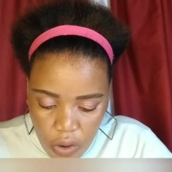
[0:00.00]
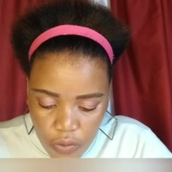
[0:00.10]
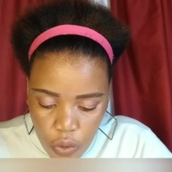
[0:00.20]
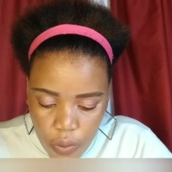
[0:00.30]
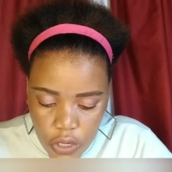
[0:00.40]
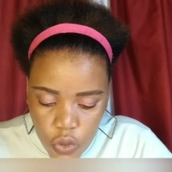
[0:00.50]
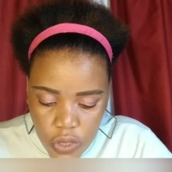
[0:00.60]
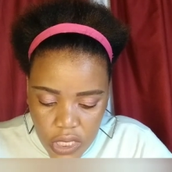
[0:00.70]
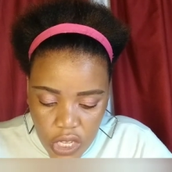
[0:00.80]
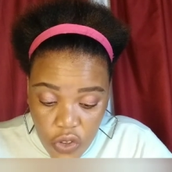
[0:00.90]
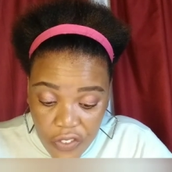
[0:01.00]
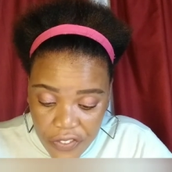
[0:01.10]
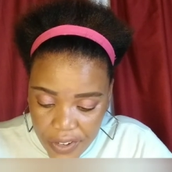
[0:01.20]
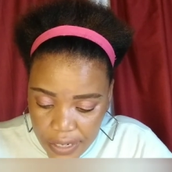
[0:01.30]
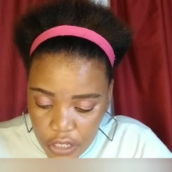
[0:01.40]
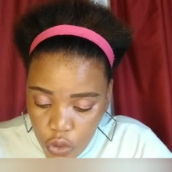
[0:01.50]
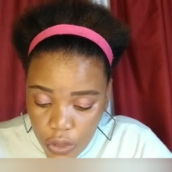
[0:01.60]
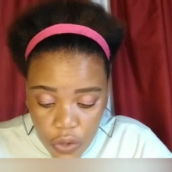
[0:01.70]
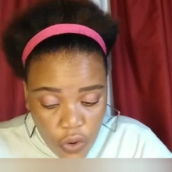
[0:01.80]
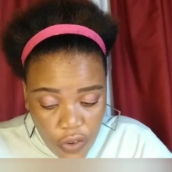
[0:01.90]
of going to see your friend
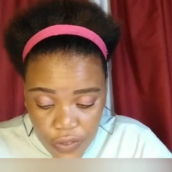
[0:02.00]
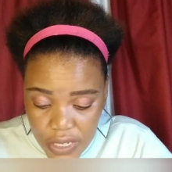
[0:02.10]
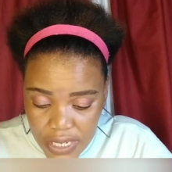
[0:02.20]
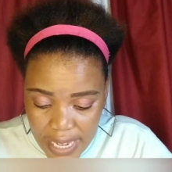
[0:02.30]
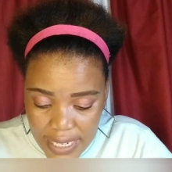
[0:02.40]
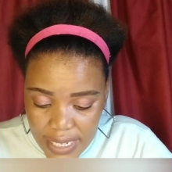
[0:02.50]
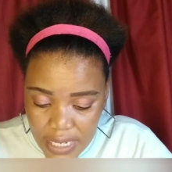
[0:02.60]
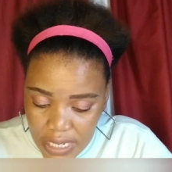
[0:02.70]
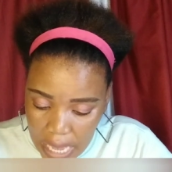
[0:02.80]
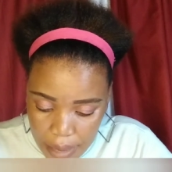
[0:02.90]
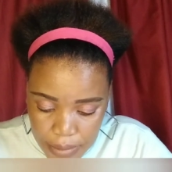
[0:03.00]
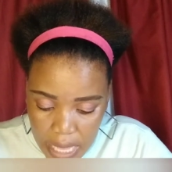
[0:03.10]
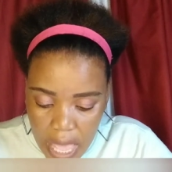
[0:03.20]
during COVID 19 times.